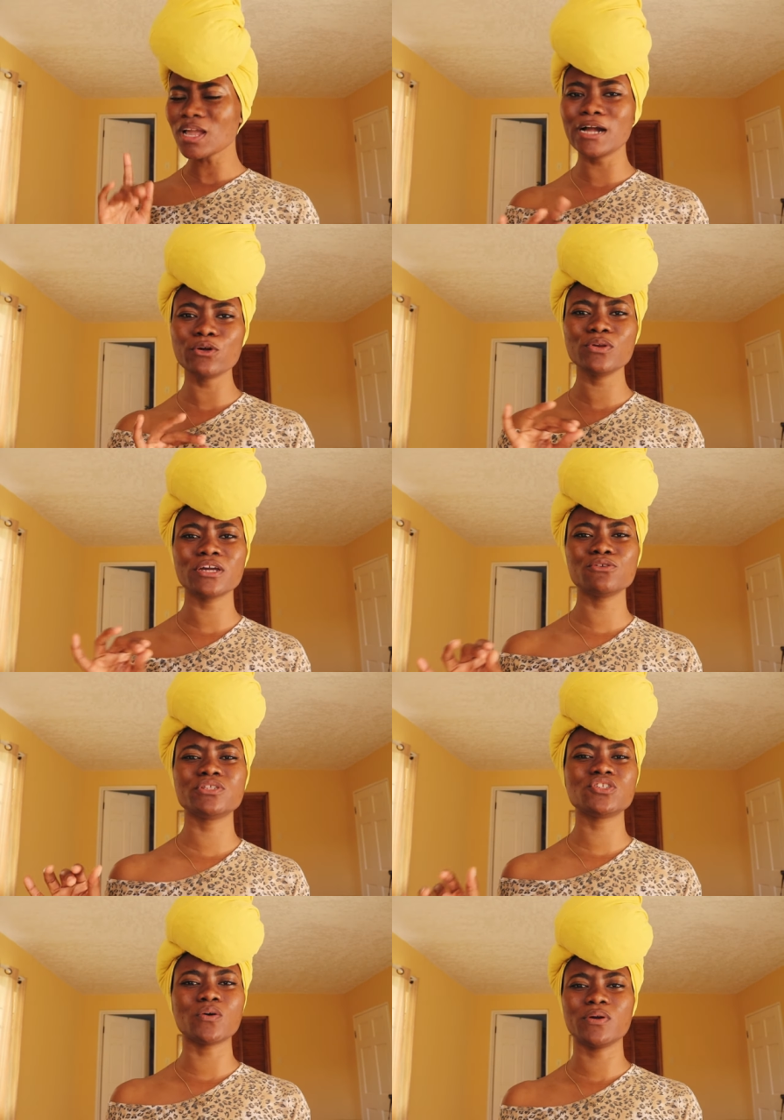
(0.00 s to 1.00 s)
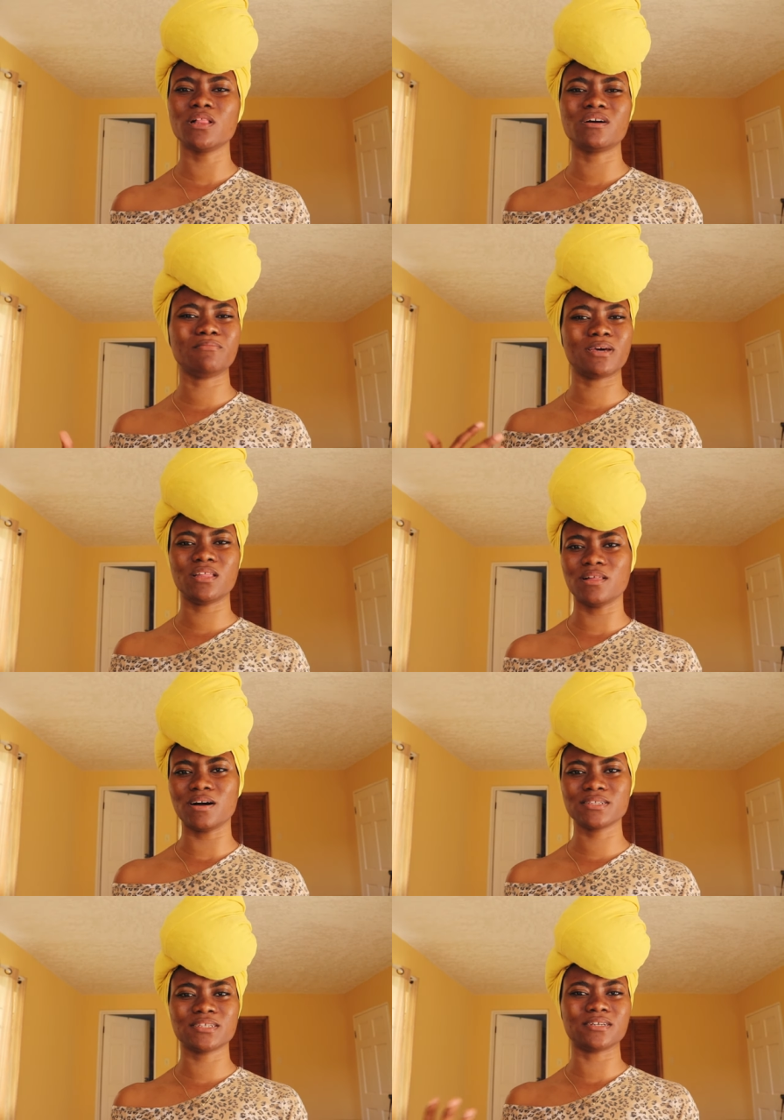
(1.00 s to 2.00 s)
I do not use towel on my
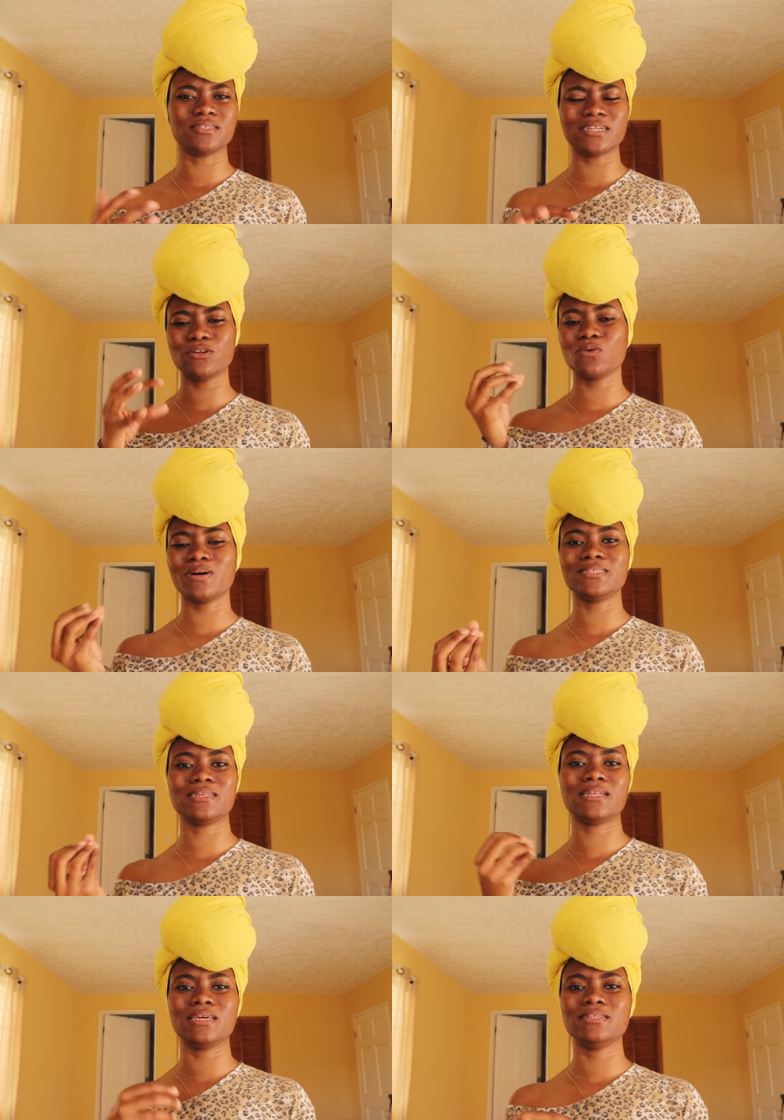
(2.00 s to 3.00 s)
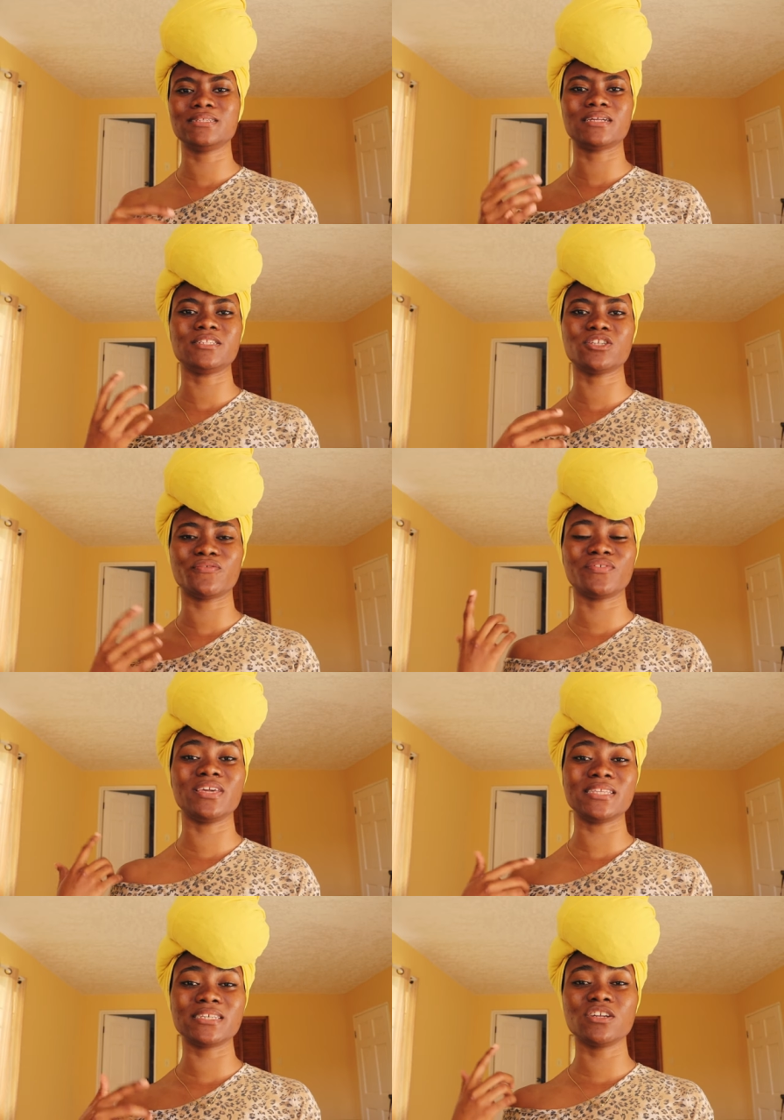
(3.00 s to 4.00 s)
locks because I don't want any lint and stuff
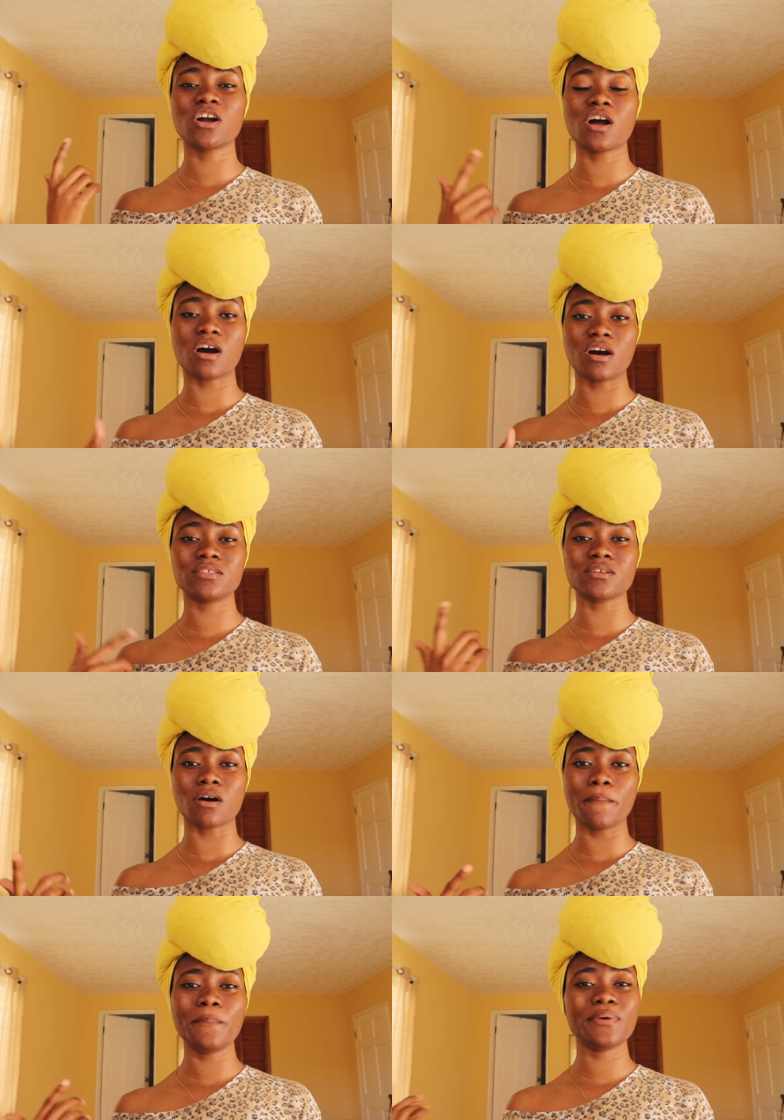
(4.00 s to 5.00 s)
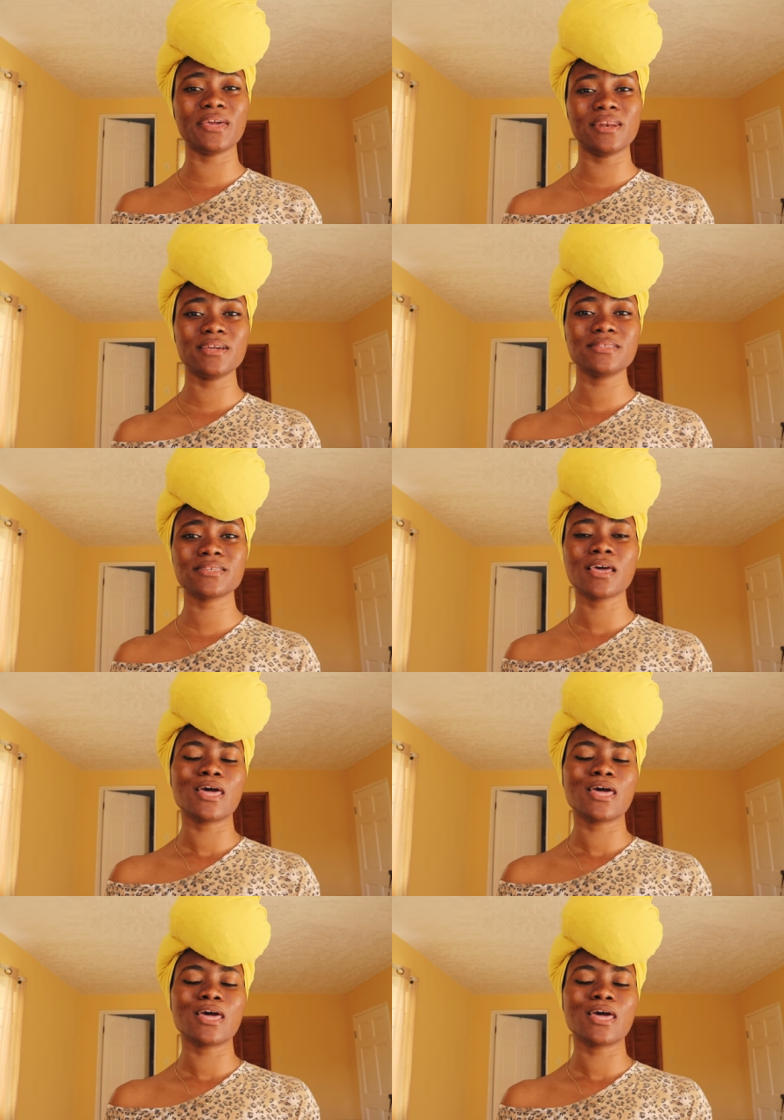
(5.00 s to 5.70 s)
getting caught up in it.